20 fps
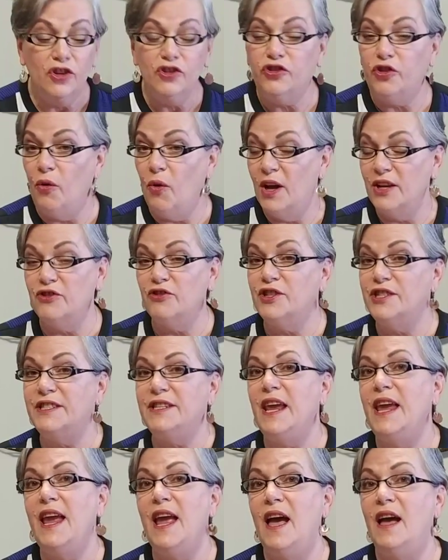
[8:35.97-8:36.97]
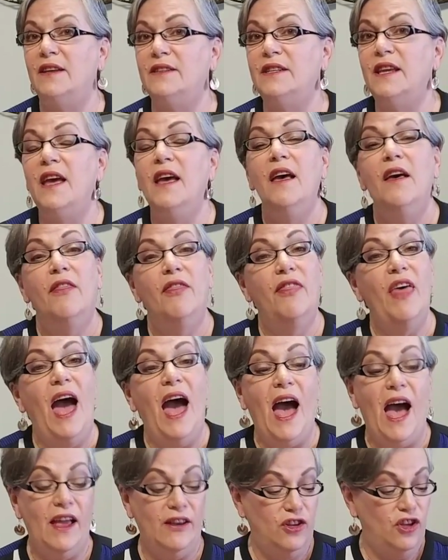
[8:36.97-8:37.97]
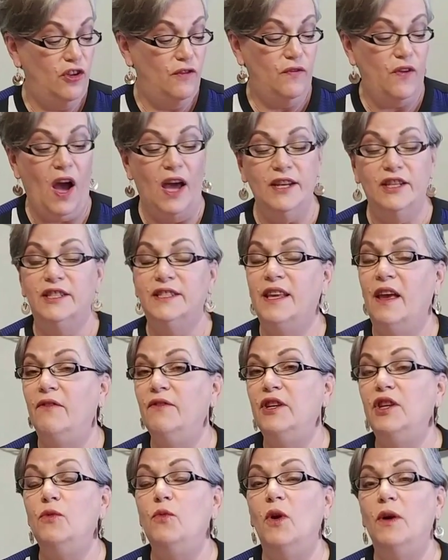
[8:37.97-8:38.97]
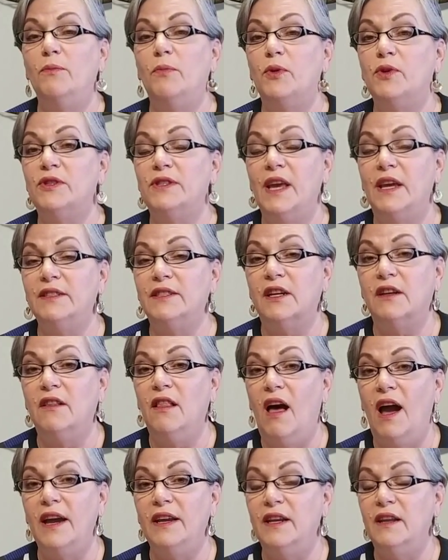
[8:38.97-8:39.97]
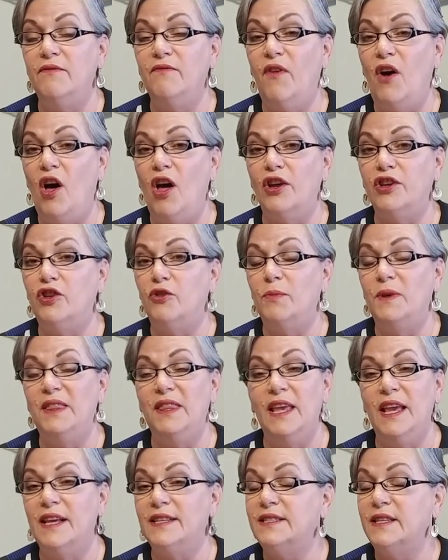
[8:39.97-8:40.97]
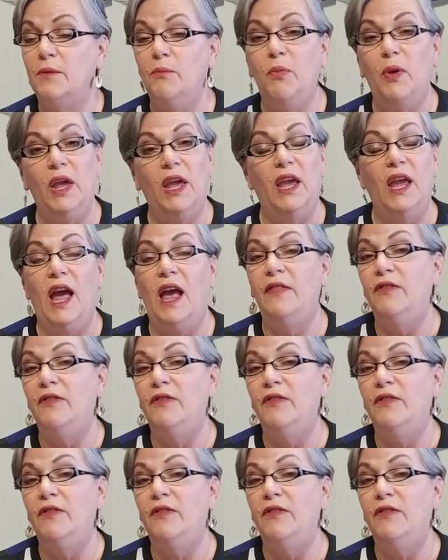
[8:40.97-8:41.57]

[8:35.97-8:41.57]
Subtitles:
So understand that you've got a 71% decline in volume in the S&P,